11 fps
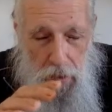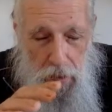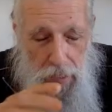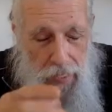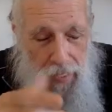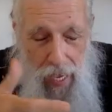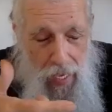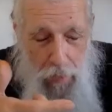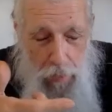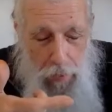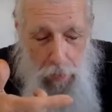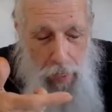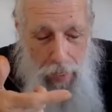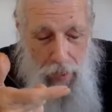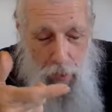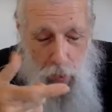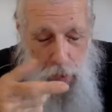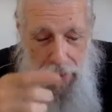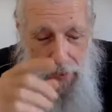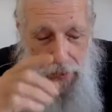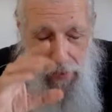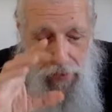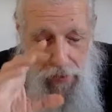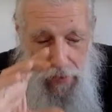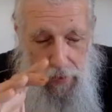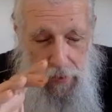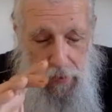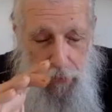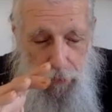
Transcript: There can't be many witnesses.